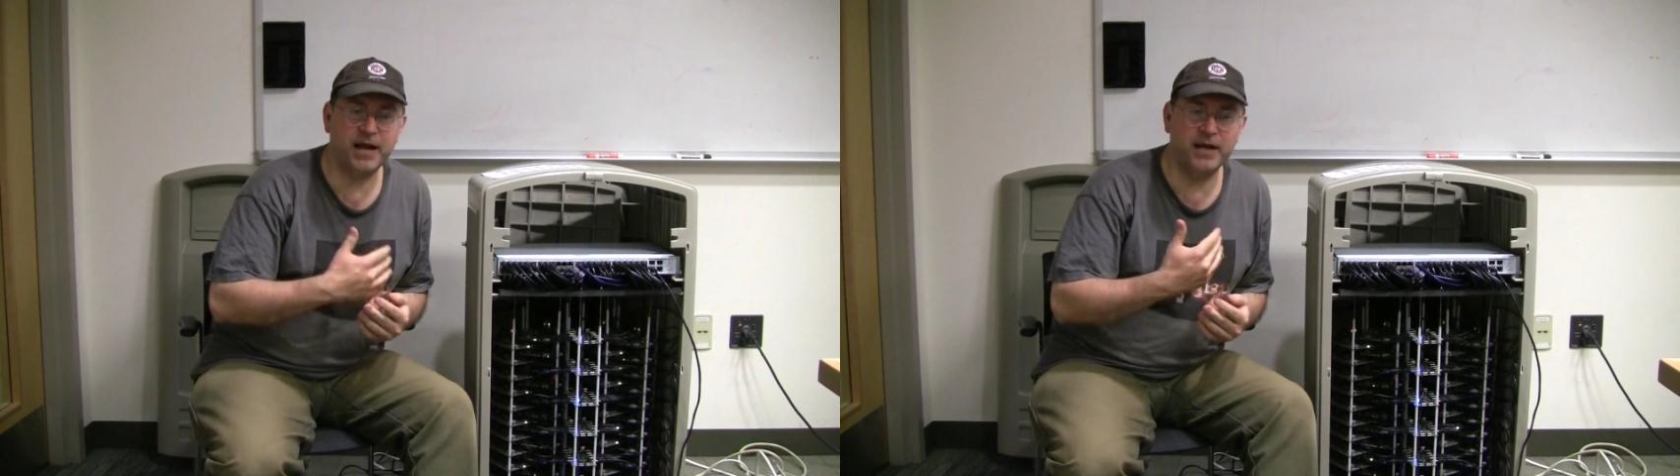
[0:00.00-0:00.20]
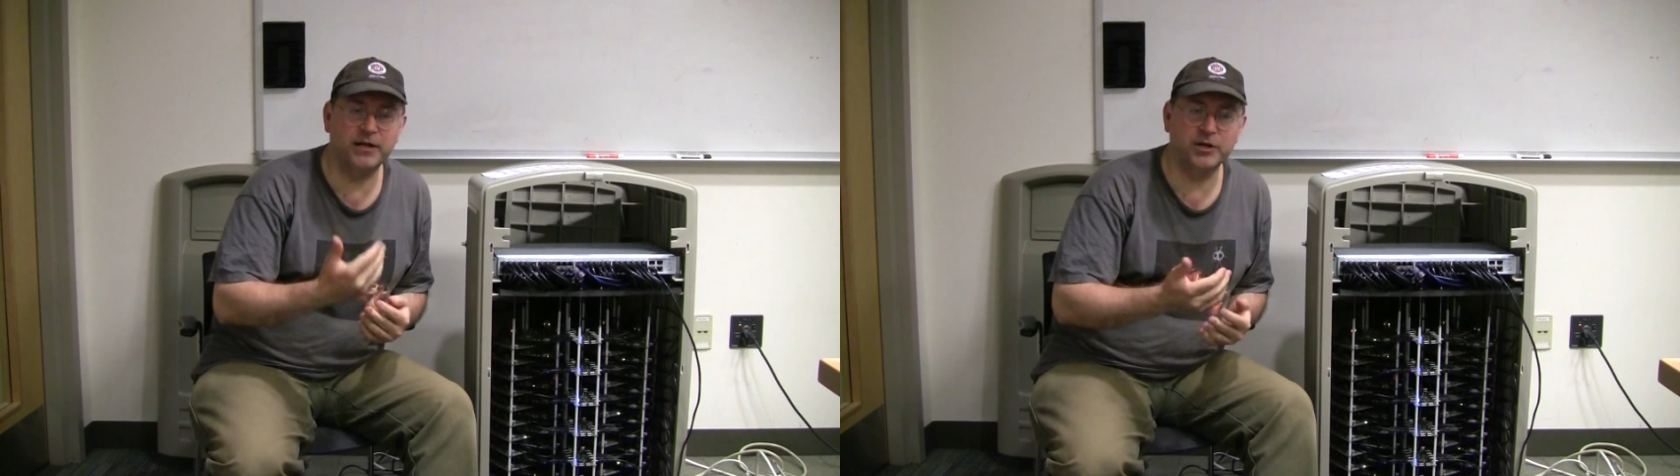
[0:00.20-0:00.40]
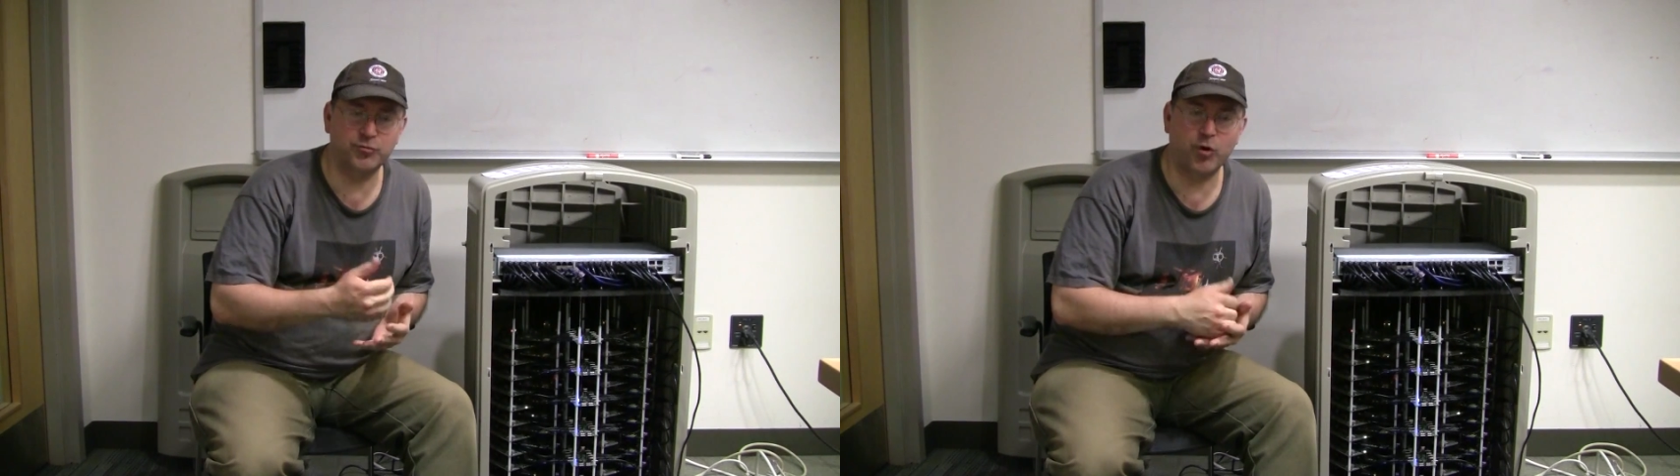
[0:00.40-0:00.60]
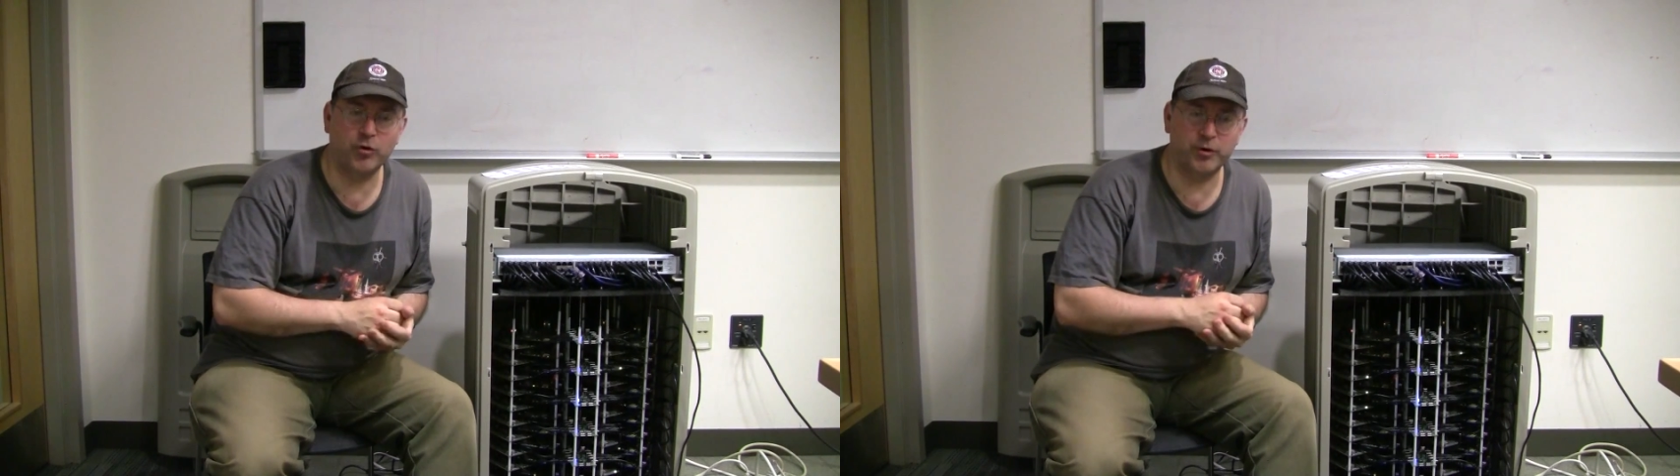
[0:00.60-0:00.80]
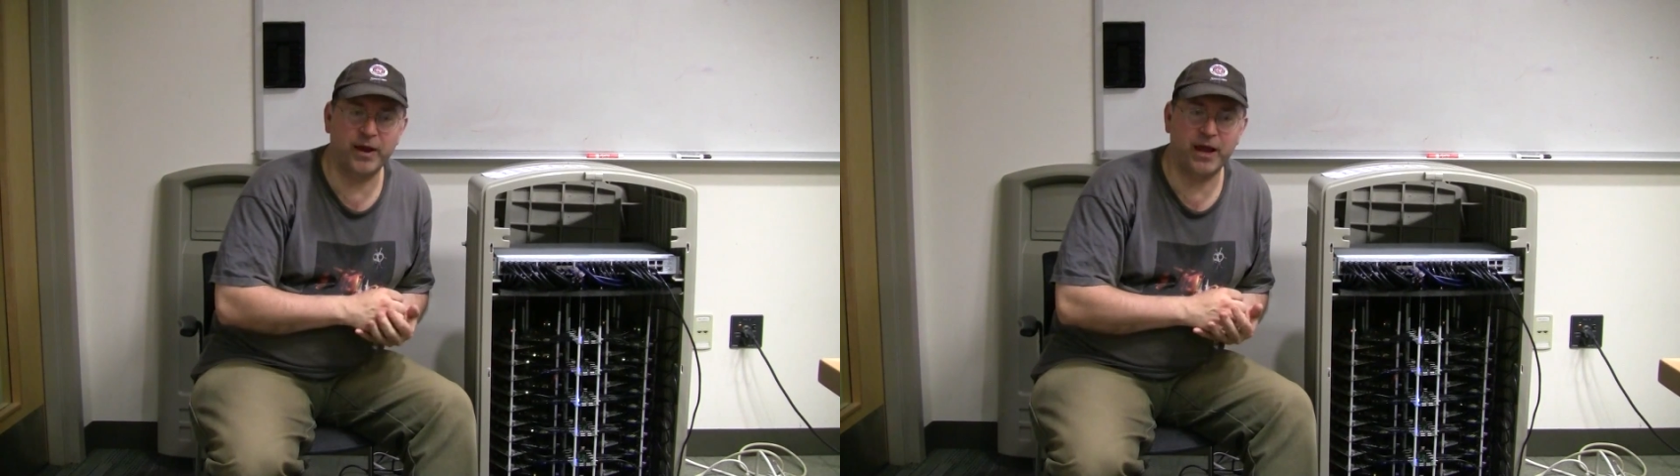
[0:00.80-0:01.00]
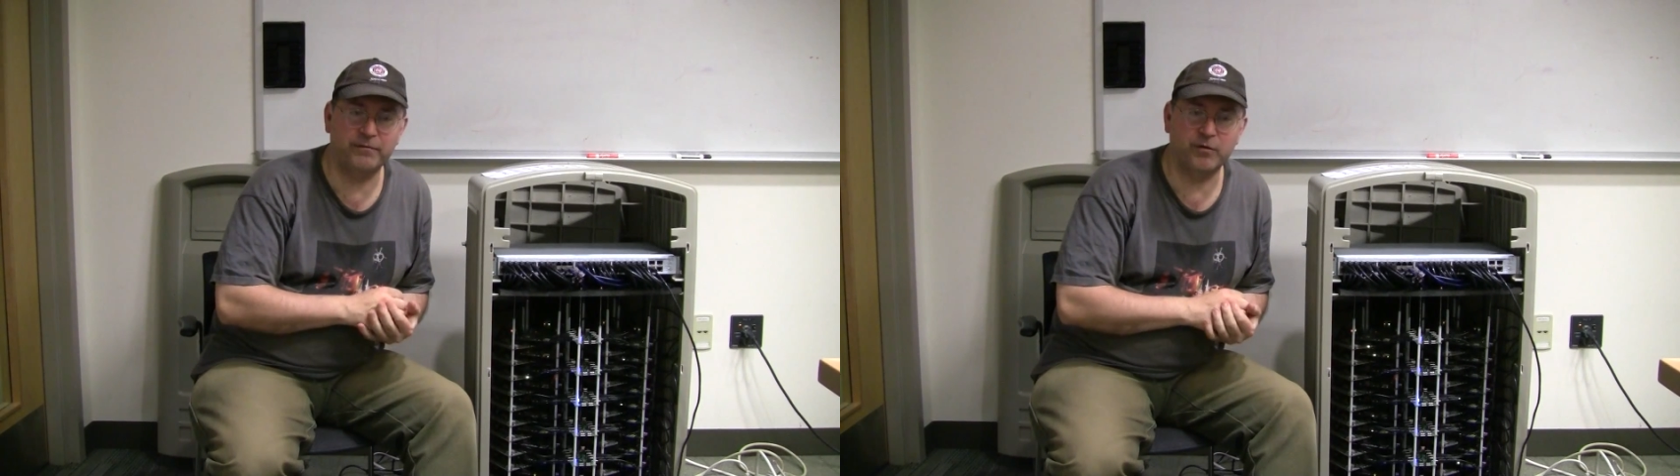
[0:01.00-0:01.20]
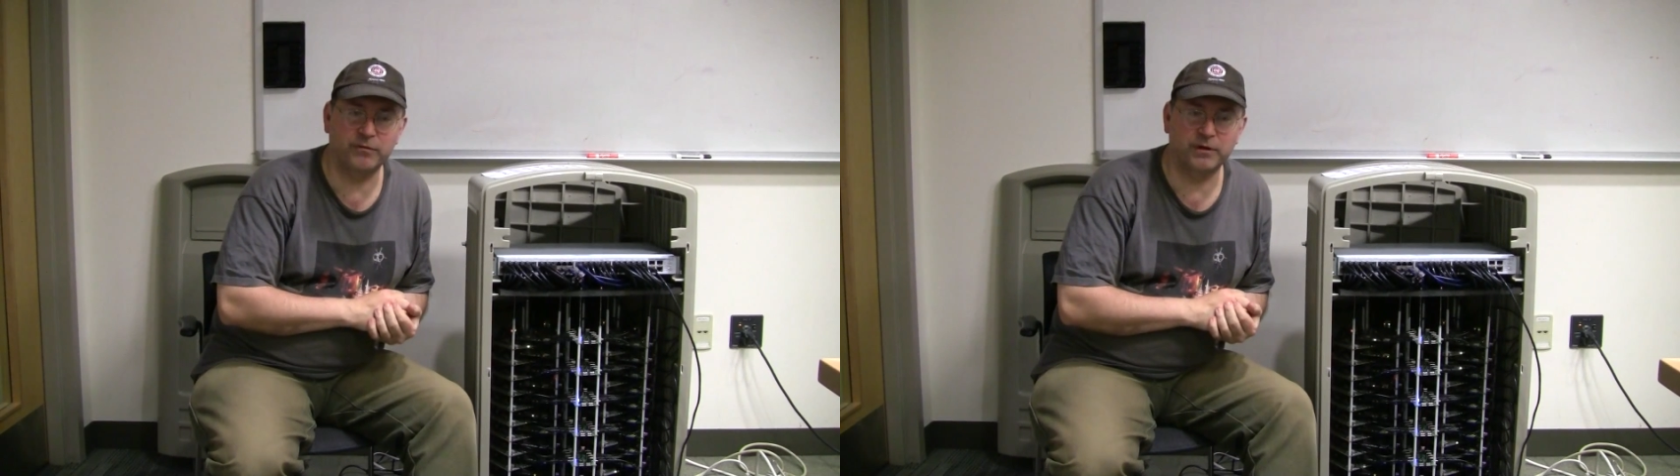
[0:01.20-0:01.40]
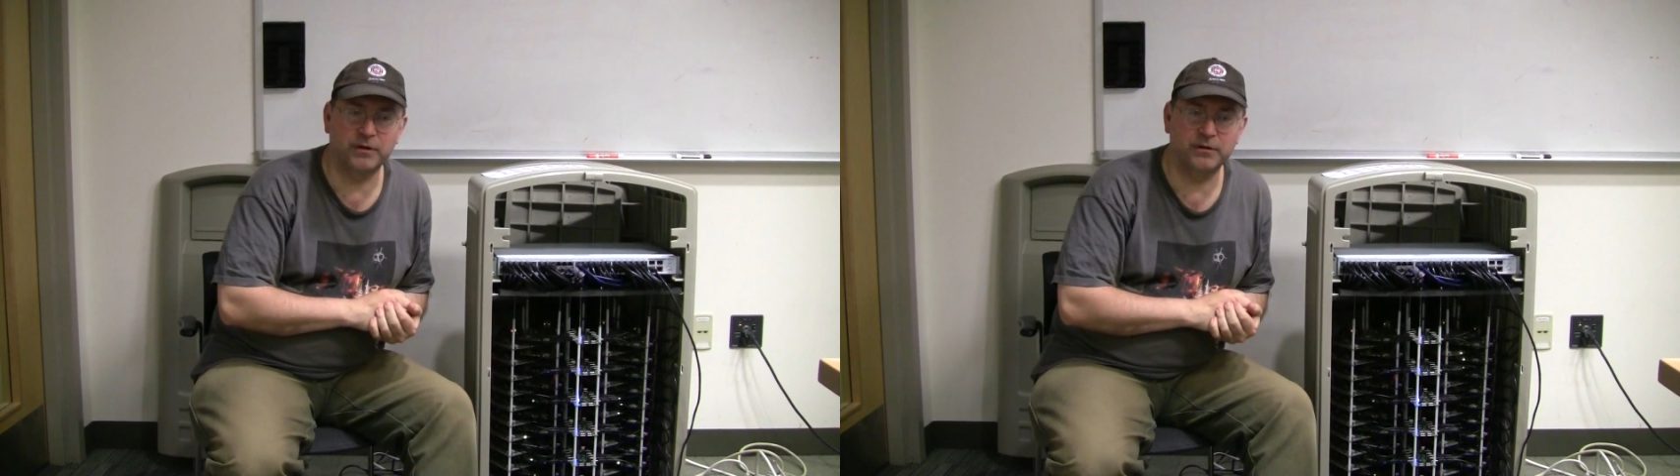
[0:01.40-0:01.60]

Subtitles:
kind of control you have over